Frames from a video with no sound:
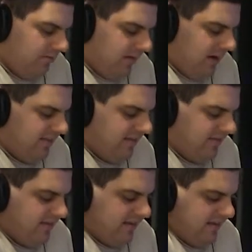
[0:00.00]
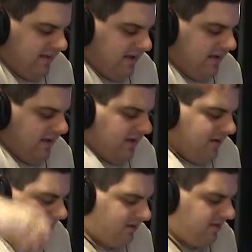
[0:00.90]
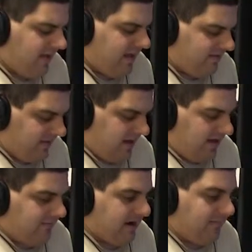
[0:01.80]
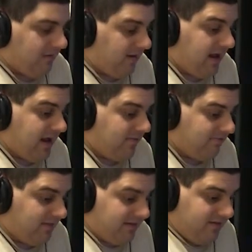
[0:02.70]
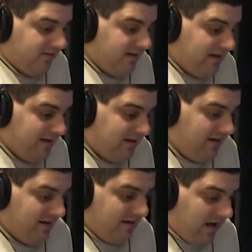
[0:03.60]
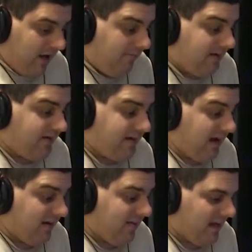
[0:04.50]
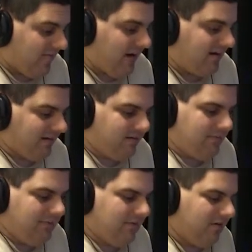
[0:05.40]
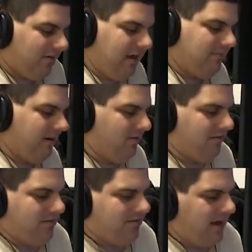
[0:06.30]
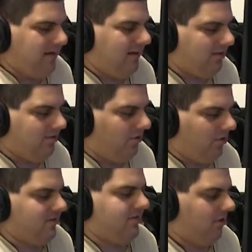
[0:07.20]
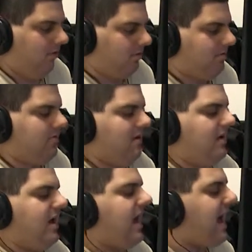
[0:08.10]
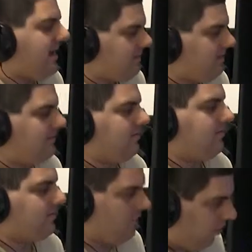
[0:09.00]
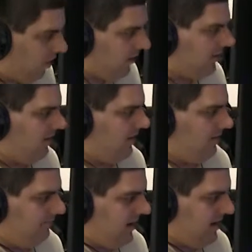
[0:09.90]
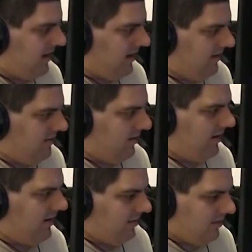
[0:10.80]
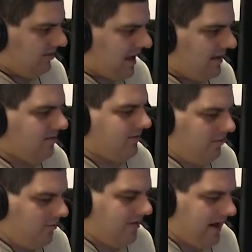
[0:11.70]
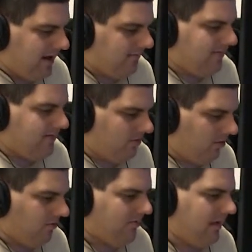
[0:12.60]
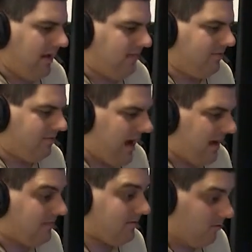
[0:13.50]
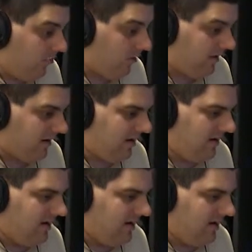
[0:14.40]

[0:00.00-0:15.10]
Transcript: but I think the key to that team, and I'm gonna be honest with you, and I'll bet you not a lot of Rochester people are gonna like me over this. I think Zoe Schultz has to score because the last two games Schultz has not scored